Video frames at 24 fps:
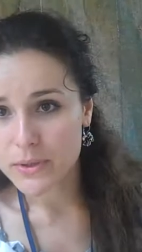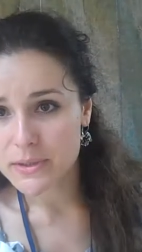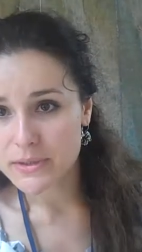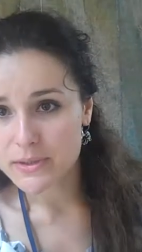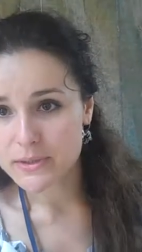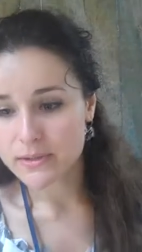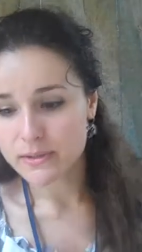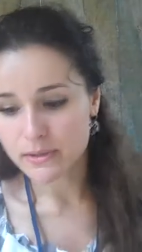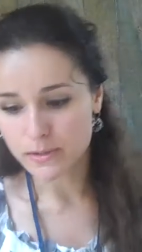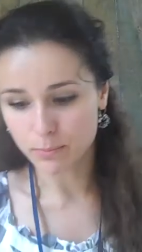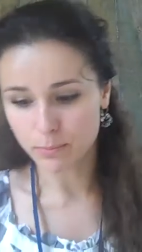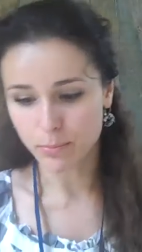
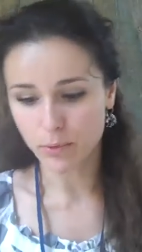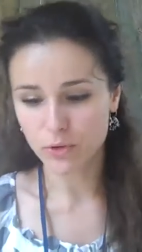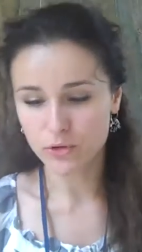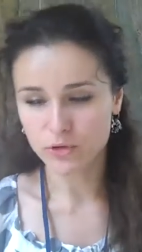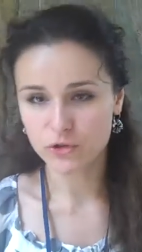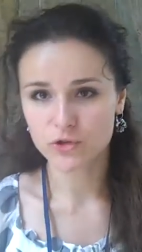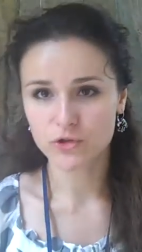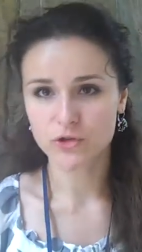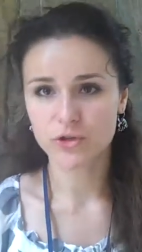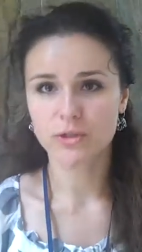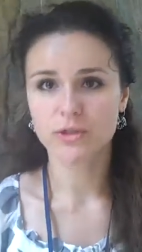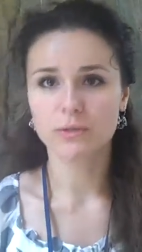person, the
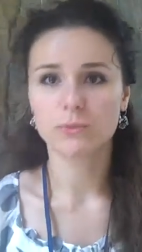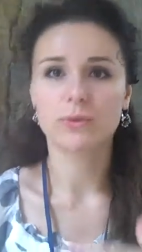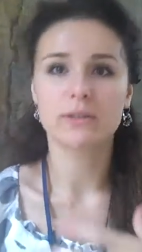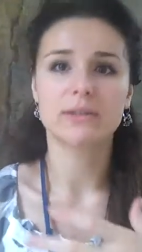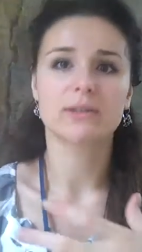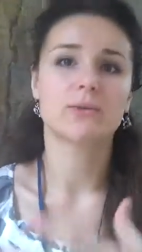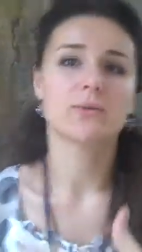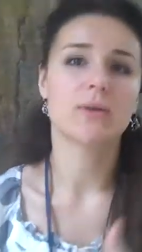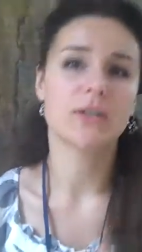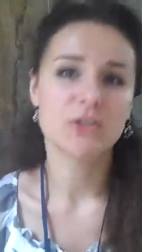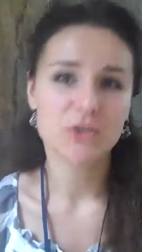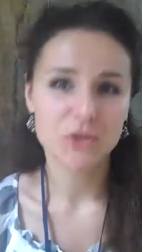posture, what
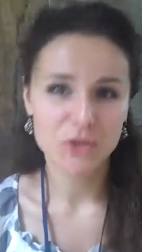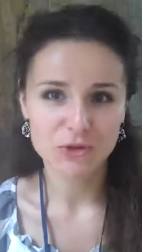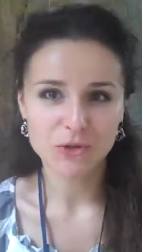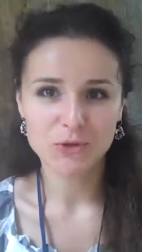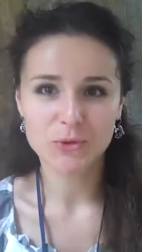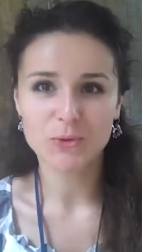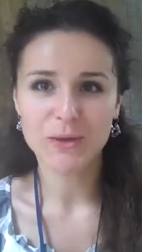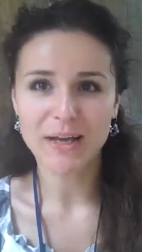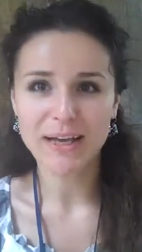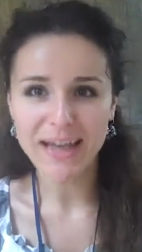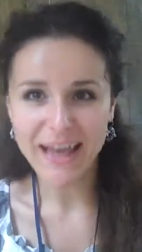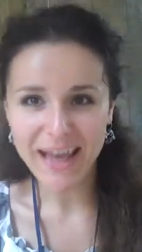questions
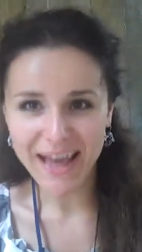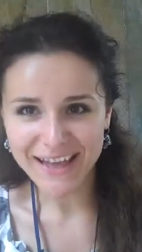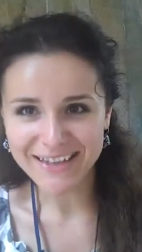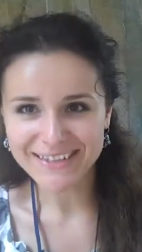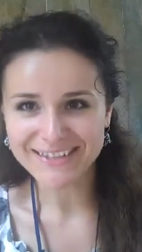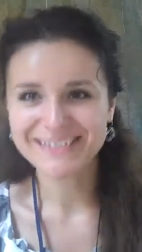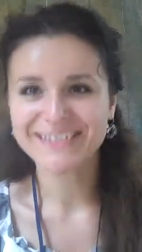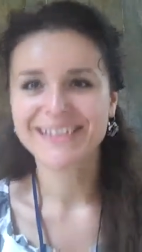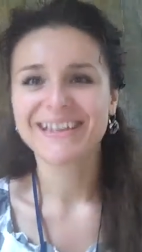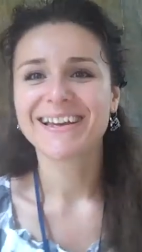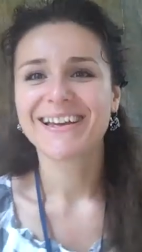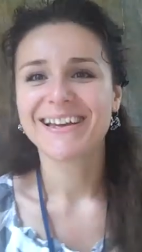do I
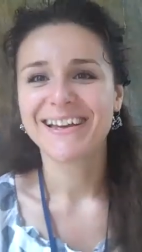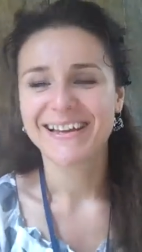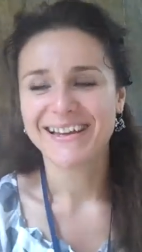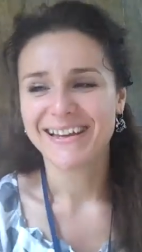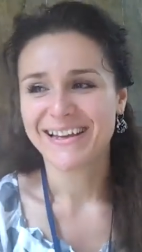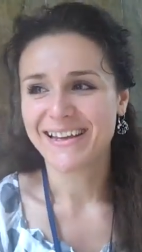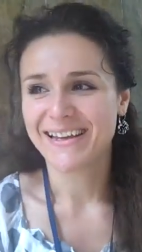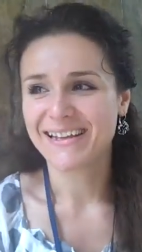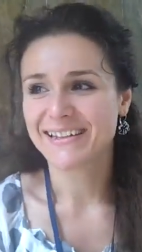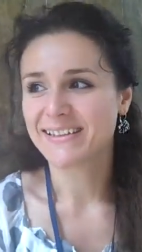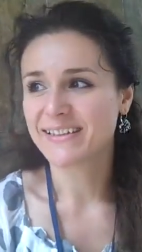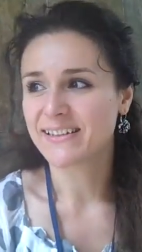ask,
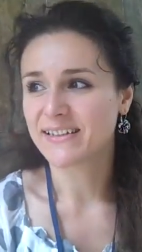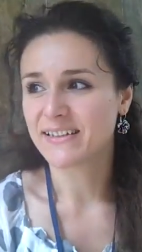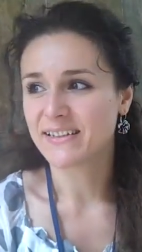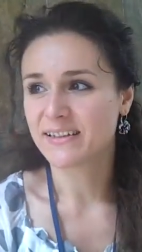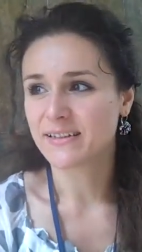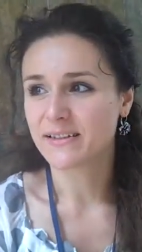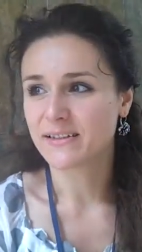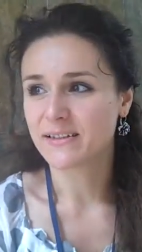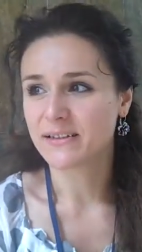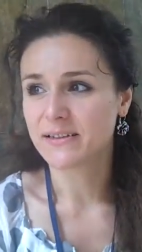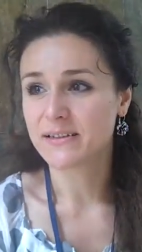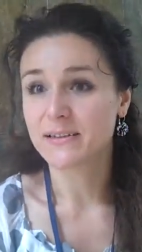and uh,
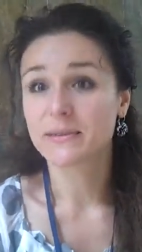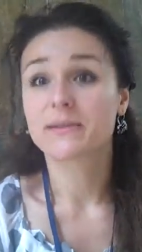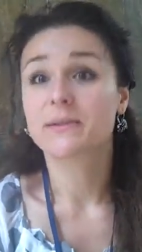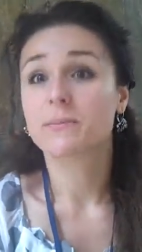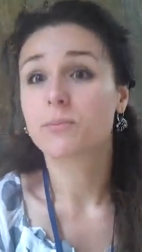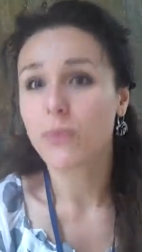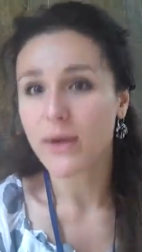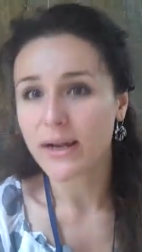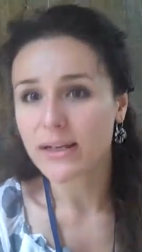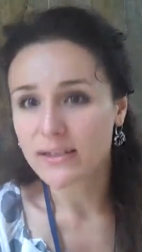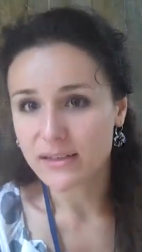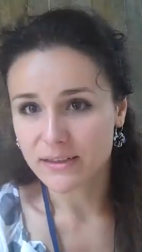the, the
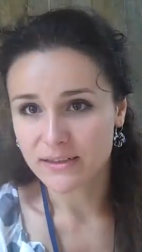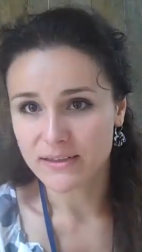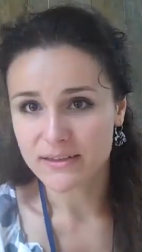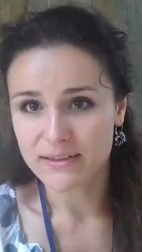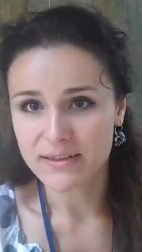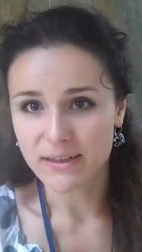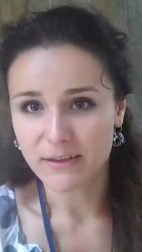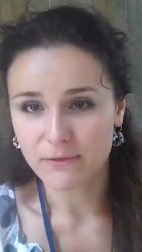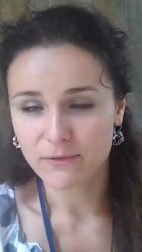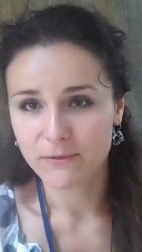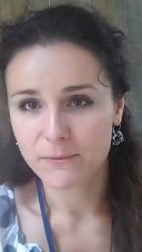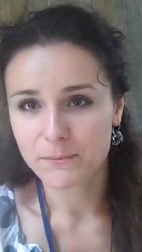practical
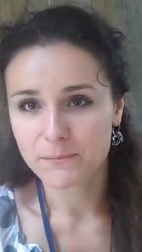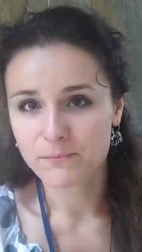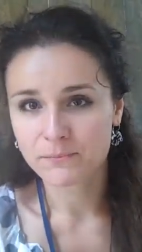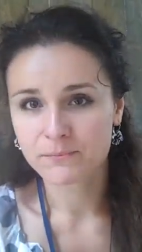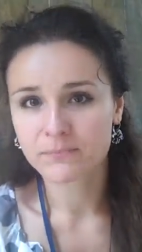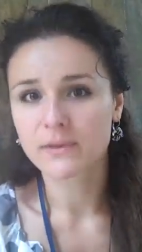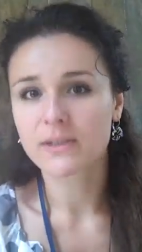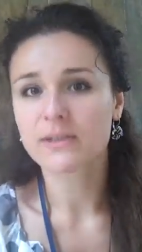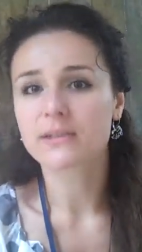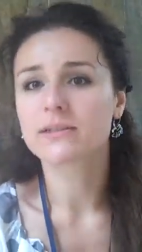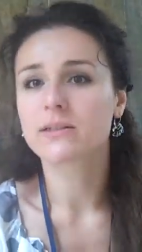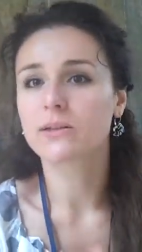stuff.
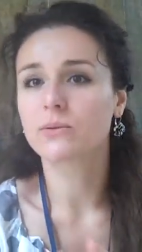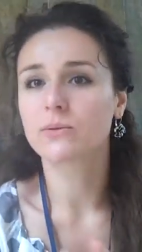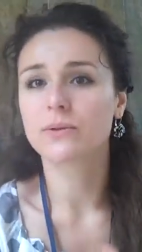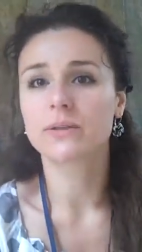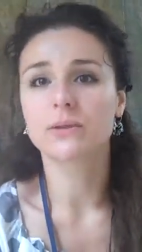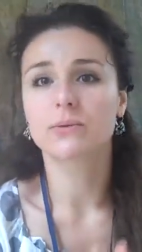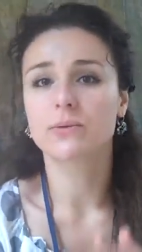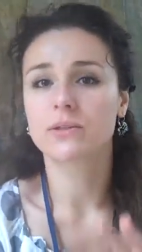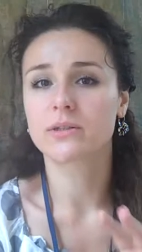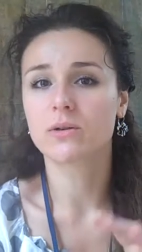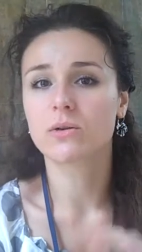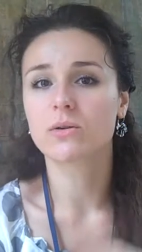So
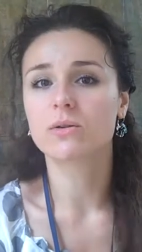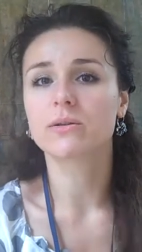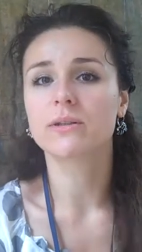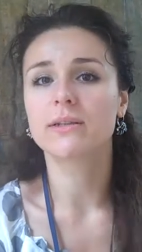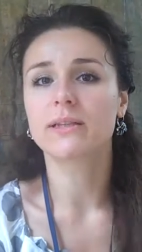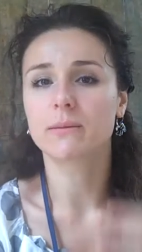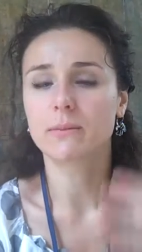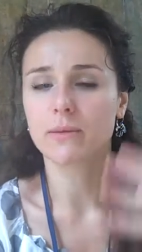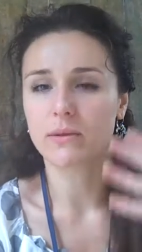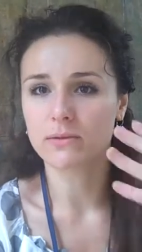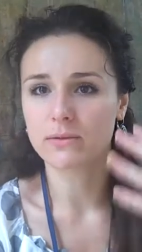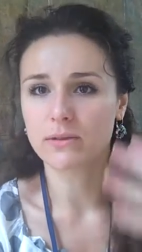it was only
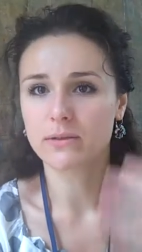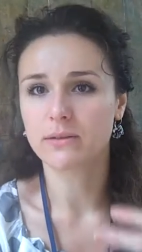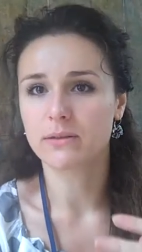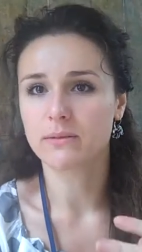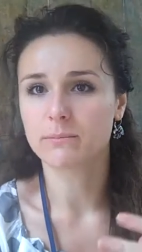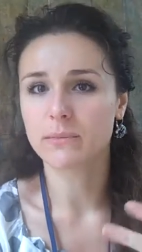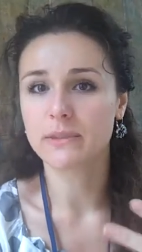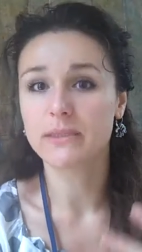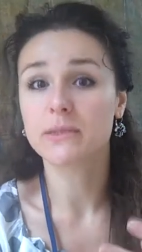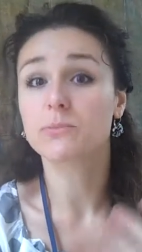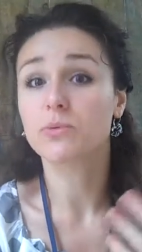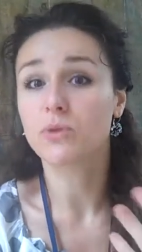about uh,
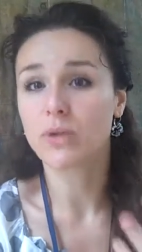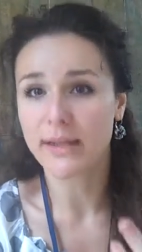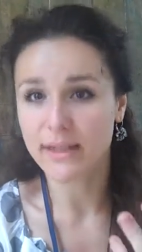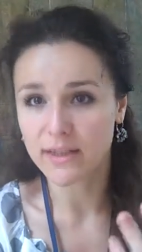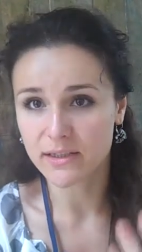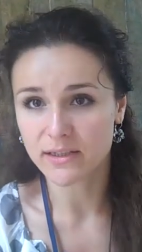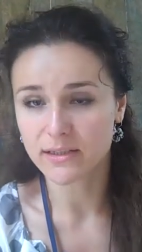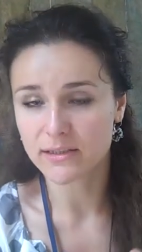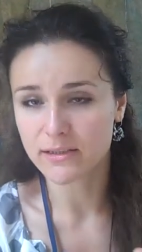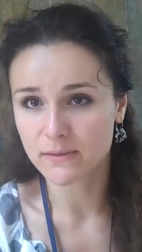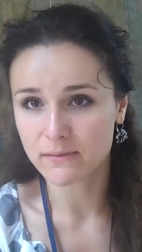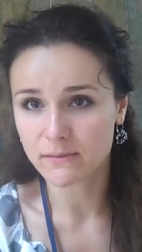
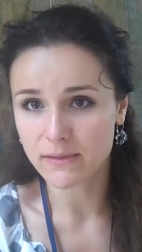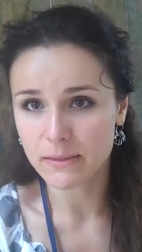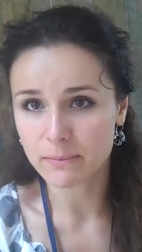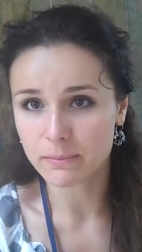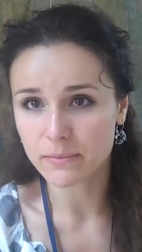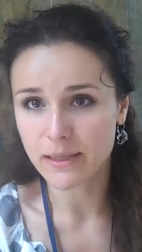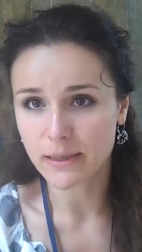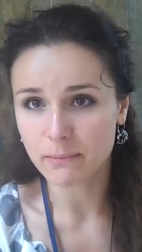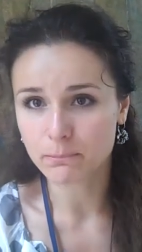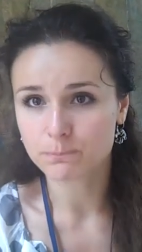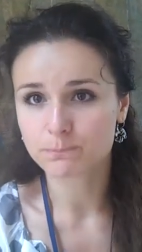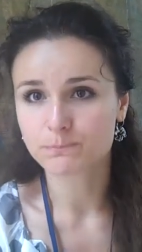manipulating the flip
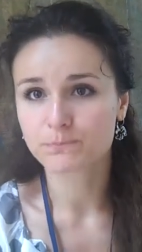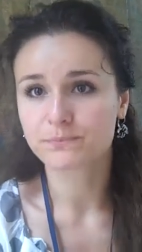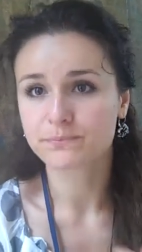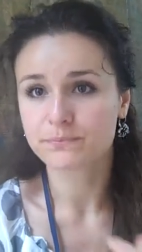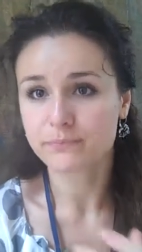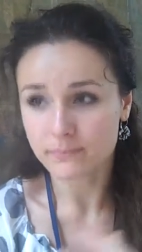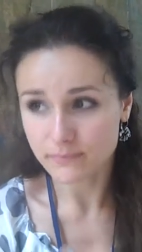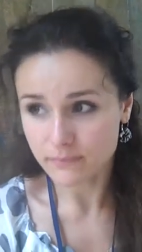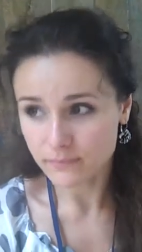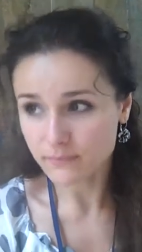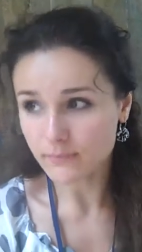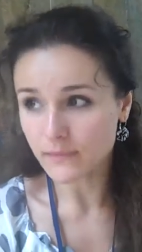cam
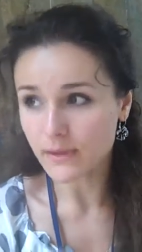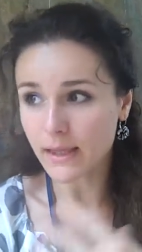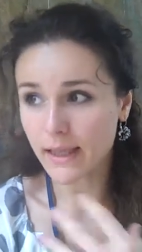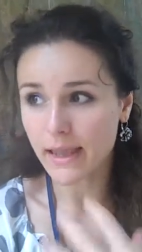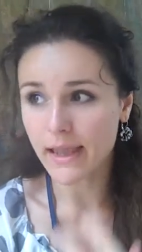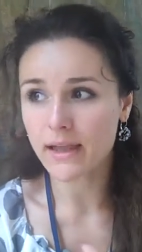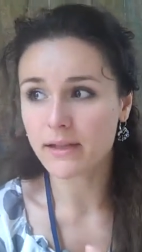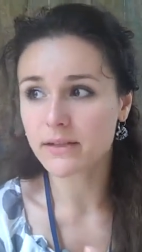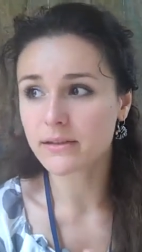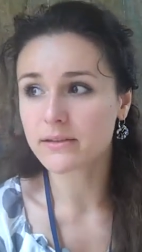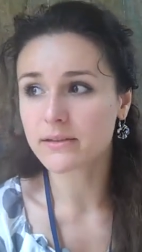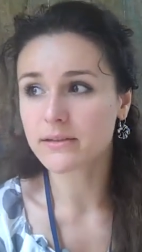
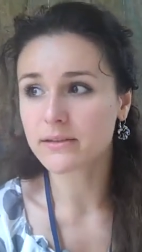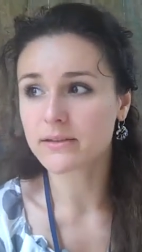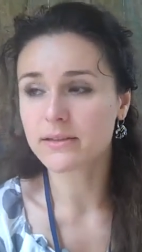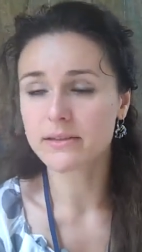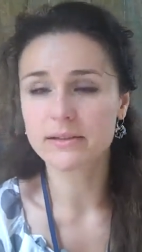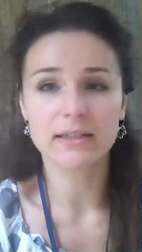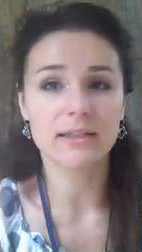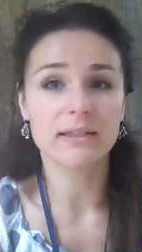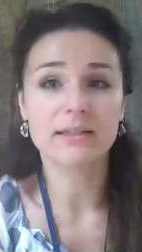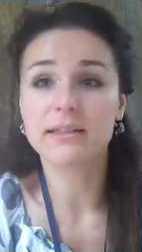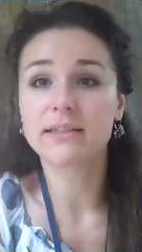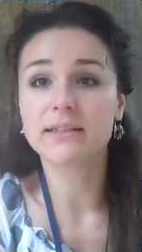and the, the
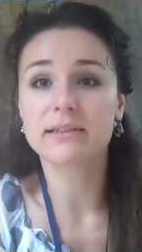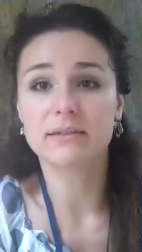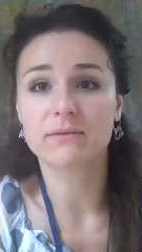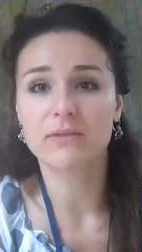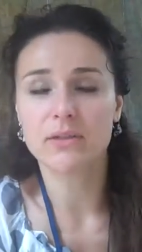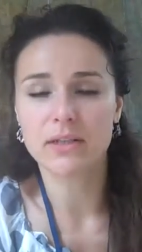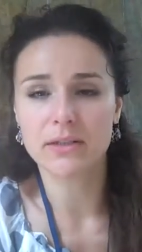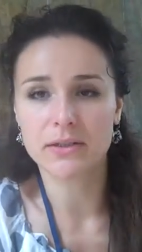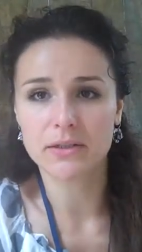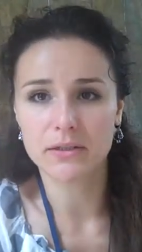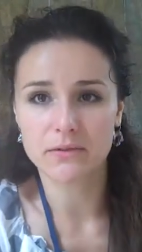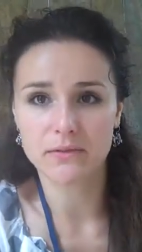techniques of
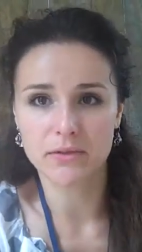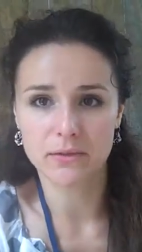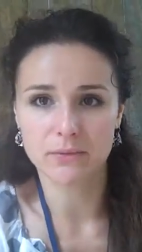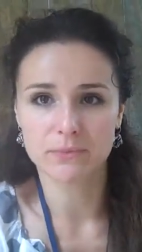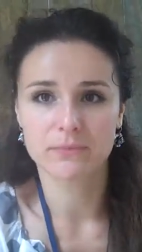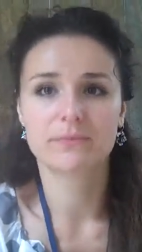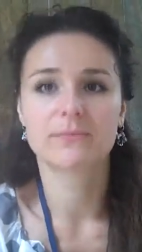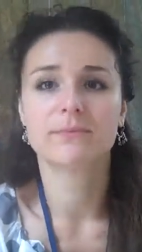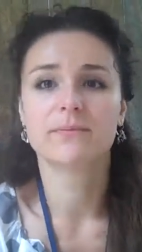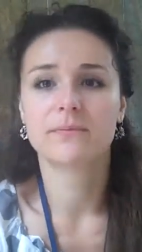the interview.